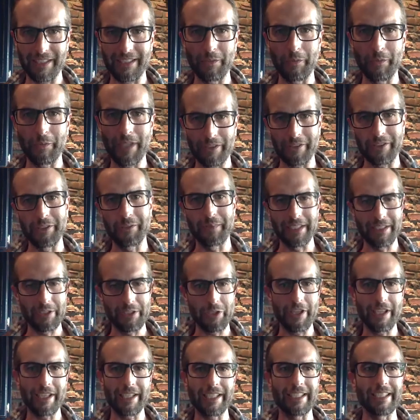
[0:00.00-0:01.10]
the weight room in
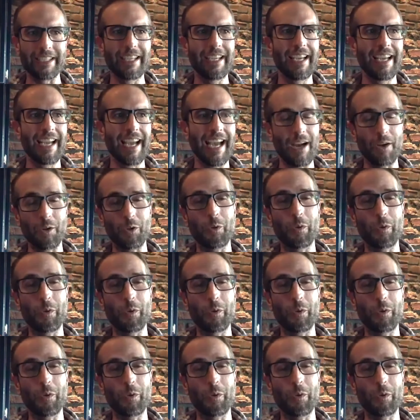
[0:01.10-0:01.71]
training how